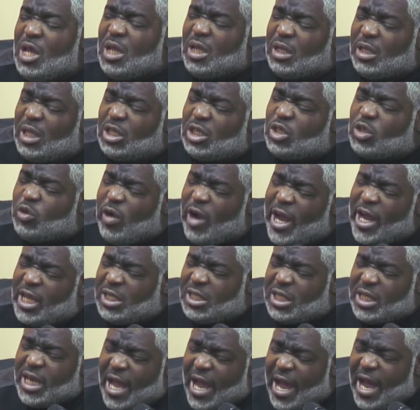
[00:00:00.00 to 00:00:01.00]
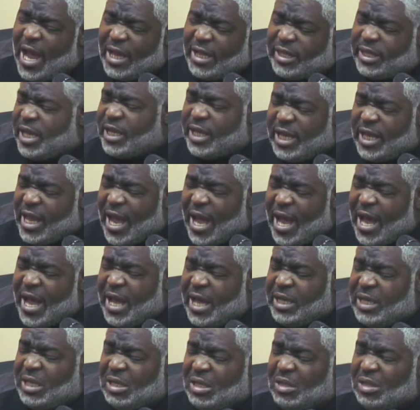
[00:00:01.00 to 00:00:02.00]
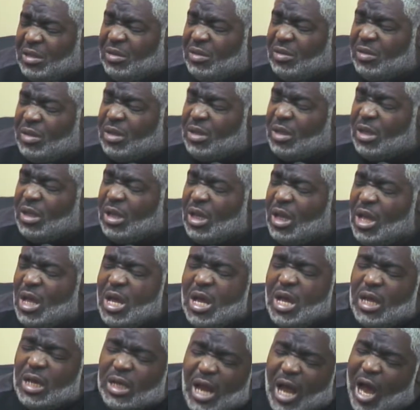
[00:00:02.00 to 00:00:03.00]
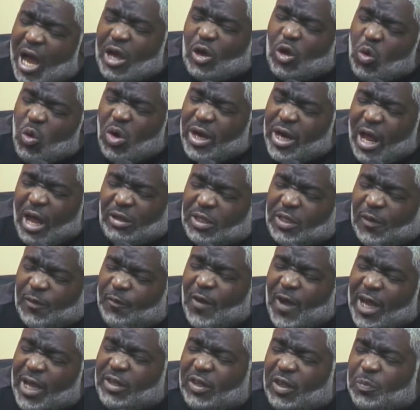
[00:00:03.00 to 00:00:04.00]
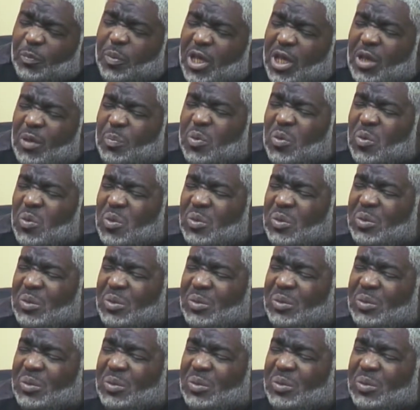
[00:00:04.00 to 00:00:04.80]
this great jihad that he had, not going out to fight the people.